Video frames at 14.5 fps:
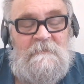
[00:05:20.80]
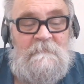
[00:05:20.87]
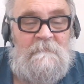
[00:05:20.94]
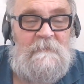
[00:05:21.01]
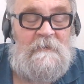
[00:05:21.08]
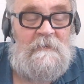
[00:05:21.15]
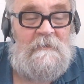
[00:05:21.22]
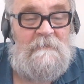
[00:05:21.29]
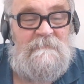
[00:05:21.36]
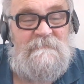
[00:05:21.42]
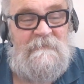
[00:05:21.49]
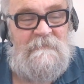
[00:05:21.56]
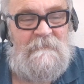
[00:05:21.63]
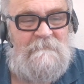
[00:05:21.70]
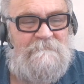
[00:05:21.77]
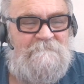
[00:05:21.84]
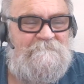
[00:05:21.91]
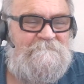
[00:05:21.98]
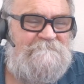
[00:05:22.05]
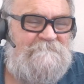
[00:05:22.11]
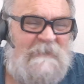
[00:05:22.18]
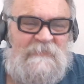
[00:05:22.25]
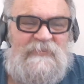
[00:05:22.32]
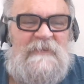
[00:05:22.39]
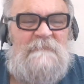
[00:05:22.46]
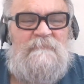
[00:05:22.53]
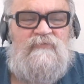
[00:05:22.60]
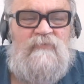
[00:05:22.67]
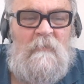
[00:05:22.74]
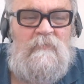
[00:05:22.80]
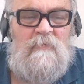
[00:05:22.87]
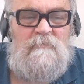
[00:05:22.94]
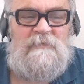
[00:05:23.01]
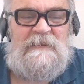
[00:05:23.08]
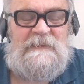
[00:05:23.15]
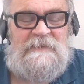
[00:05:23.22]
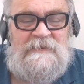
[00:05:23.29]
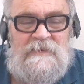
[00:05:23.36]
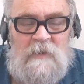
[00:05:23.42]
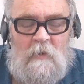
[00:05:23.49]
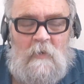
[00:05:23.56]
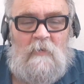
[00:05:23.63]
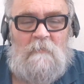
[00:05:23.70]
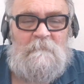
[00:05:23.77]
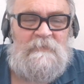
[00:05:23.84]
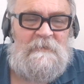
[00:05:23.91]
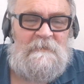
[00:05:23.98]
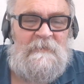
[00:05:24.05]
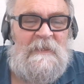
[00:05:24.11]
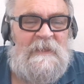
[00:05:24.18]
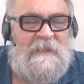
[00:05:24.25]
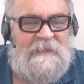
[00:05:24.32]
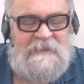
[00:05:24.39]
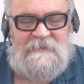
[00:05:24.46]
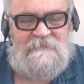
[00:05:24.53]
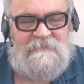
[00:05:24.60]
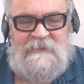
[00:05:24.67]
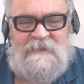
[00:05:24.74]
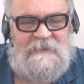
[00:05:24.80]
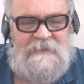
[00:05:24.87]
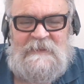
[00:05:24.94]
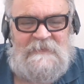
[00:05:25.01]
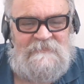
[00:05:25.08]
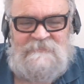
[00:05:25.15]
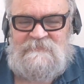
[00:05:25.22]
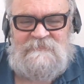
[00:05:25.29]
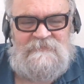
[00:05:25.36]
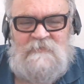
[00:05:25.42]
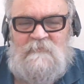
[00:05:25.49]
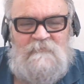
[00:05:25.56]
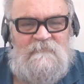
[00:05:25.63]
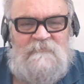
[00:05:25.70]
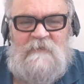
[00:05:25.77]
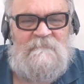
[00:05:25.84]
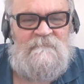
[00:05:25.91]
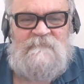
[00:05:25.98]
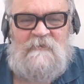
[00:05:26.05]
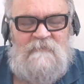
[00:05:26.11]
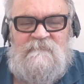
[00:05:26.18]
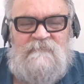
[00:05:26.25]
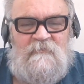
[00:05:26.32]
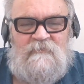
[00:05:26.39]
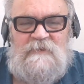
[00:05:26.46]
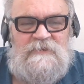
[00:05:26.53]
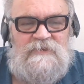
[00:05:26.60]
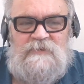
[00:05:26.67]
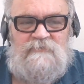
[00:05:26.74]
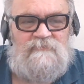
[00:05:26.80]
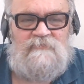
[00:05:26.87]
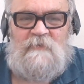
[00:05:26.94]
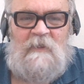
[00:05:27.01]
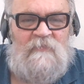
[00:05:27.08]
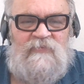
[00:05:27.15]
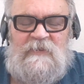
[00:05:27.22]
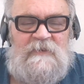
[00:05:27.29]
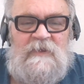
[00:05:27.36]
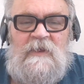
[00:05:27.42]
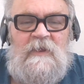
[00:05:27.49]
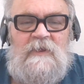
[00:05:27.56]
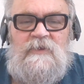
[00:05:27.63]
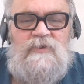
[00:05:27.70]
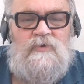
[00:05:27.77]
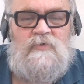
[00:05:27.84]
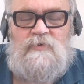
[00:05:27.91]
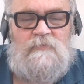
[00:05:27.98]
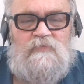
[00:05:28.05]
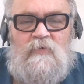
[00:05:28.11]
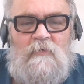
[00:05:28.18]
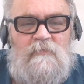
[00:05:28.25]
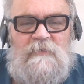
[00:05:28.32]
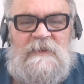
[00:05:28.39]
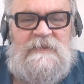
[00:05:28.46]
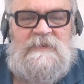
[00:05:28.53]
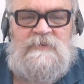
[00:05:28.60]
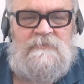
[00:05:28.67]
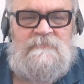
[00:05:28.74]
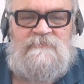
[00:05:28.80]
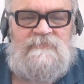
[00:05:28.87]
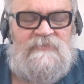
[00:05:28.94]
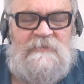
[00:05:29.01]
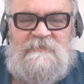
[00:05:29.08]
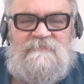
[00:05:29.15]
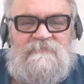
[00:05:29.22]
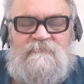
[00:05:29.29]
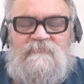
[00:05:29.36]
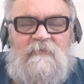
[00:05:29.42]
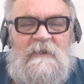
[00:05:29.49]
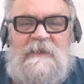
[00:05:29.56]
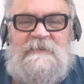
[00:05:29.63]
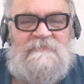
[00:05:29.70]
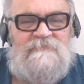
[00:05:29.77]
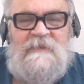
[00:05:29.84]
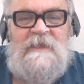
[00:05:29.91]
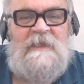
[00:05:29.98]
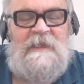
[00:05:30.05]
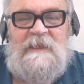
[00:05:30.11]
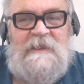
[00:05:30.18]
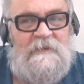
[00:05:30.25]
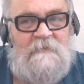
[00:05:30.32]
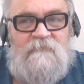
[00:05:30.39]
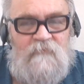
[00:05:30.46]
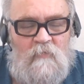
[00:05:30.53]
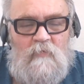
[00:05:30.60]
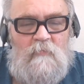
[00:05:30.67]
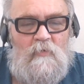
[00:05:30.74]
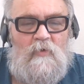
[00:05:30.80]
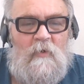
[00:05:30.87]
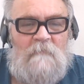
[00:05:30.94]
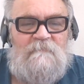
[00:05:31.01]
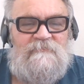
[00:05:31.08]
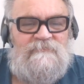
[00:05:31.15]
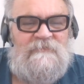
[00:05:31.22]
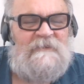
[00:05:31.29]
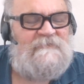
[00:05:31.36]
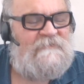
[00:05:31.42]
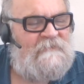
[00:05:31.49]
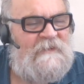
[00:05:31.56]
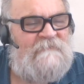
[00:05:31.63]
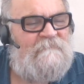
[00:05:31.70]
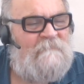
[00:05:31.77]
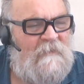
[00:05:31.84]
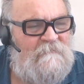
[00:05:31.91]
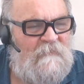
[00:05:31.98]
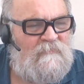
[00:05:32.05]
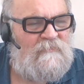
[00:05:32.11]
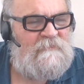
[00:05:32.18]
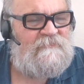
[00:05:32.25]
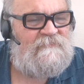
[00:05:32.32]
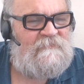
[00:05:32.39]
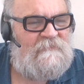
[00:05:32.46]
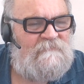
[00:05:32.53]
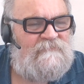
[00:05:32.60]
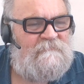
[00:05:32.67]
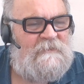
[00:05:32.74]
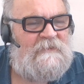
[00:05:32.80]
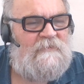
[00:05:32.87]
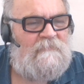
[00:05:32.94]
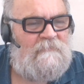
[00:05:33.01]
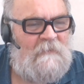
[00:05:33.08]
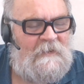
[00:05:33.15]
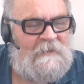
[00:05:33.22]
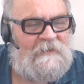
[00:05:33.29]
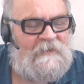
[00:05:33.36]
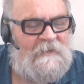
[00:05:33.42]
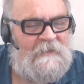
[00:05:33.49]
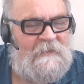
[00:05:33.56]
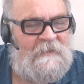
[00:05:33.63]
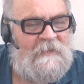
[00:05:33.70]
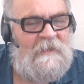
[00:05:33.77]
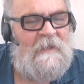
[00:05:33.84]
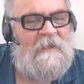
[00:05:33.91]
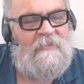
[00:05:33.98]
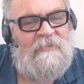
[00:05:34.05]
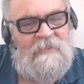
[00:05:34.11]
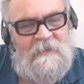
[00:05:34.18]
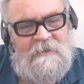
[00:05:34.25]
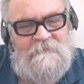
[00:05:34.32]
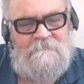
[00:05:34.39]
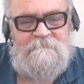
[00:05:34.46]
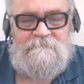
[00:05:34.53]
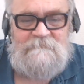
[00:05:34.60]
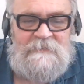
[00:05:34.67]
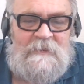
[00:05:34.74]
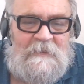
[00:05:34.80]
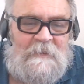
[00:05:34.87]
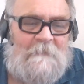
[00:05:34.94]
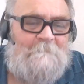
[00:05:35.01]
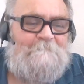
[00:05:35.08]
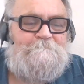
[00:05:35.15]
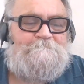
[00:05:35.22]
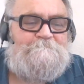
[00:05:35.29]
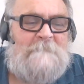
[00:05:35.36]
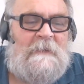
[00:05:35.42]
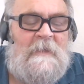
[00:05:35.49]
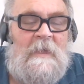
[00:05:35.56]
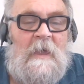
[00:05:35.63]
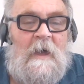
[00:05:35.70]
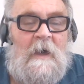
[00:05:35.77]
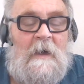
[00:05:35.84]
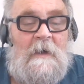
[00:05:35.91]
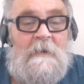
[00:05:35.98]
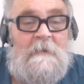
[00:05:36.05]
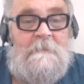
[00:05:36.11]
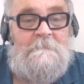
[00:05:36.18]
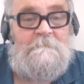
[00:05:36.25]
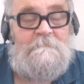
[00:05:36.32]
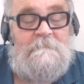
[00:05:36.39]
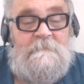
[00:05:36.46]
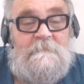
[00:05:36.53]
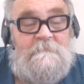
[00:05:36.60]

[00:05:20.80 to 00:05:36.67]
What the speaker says: Well, I think probably not, but it's still very neutral. I think you could probably use this phrase in a formal conversation. If my memory serves me correctly, then yeah. And